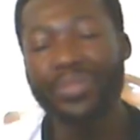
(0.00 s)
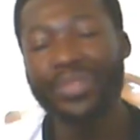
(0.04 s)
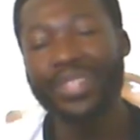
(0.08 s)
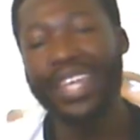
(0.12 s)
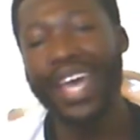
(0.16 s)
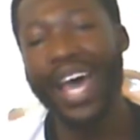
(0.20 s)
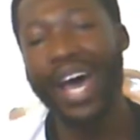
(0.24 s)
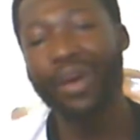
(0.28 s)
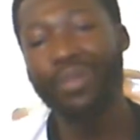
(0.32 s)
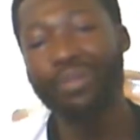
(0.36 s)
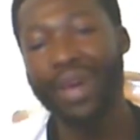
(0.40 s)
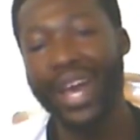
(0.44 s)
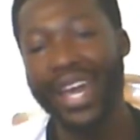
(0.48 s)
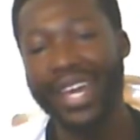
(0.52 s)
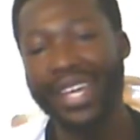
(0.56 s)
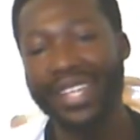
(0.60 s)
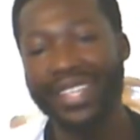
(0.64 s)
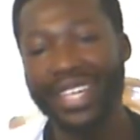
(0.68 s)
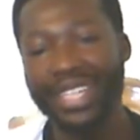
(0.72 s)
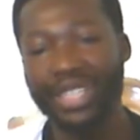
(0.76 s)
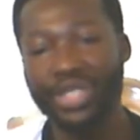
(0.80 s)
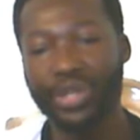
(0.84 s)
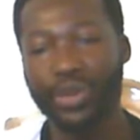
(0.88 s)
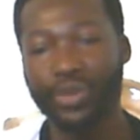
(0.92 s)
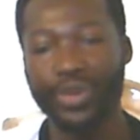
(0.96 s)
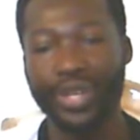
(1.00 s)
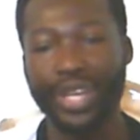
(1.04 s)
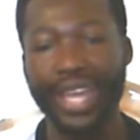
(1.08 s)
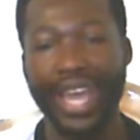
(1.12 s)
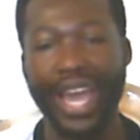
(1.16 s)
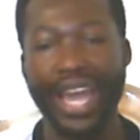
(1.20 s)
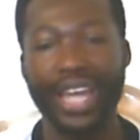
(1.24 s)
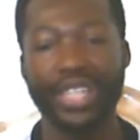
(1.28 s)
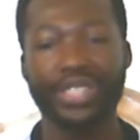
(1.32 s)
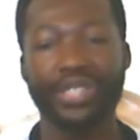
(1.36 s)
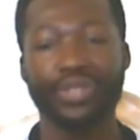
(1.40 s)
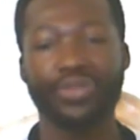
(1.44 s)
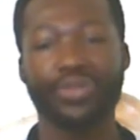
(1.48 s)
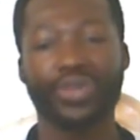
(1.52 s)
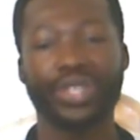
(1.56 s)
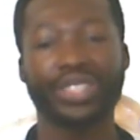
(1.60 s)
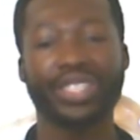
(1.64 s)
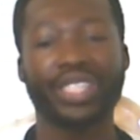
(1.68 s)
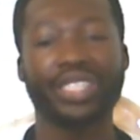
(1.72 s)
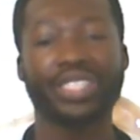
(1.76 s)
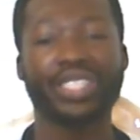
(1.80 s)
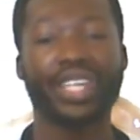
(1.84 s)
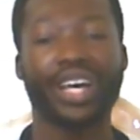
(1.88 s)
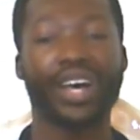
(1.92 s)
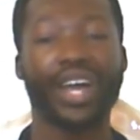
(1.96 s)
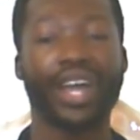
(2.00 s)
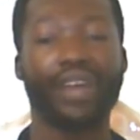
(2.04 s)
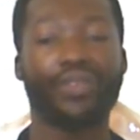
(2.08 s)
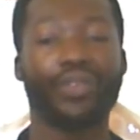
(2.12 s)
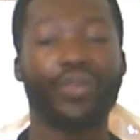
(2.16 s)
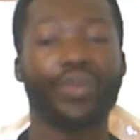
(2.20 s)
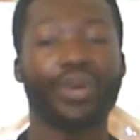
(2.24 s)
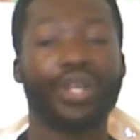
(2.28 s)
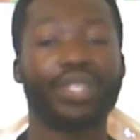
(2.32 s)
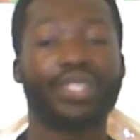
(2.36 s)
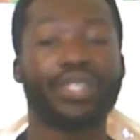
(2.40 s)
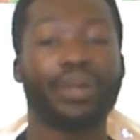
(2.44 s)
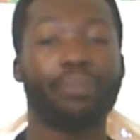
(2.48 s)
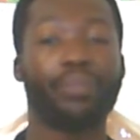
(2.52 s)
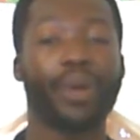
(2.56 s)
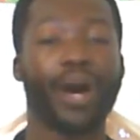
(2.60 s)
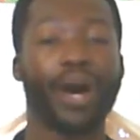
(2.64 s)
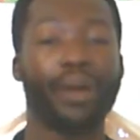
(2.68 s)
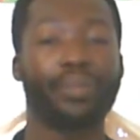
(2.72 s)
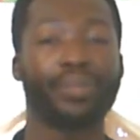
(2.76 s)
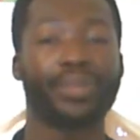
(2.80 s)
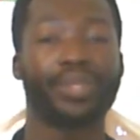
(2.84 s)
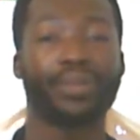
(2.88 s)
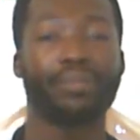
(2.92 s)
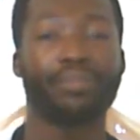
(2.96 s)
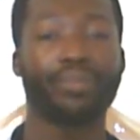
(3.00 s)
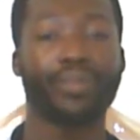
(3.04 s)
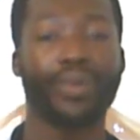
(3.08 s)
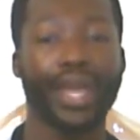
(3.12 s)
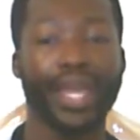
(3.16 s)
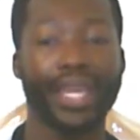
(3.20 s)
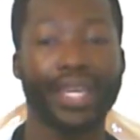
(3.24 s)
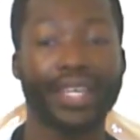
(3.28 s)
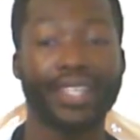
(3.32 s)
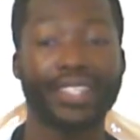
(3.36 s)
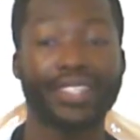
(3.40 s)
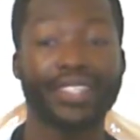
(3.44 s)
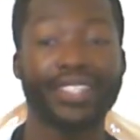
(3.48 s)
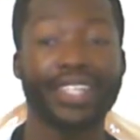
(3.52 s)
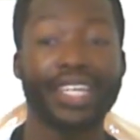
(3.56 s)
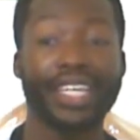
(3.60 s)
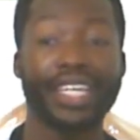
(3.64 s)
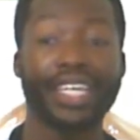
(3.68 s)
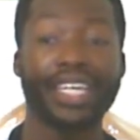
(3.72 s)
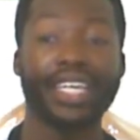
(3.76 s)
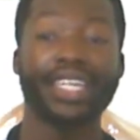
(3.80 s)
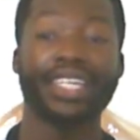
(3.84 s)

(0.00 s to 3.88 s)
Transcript: now, my initial reaction was to tell everyone to pump the brakes